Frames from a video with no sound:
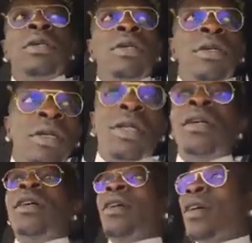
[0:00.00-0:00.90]

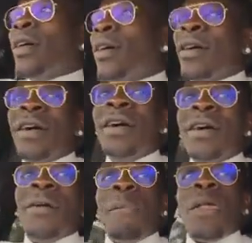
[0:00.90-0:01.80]

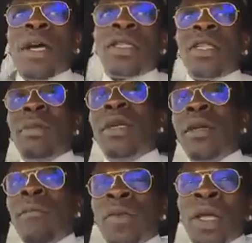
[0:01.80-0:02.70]
You understand me?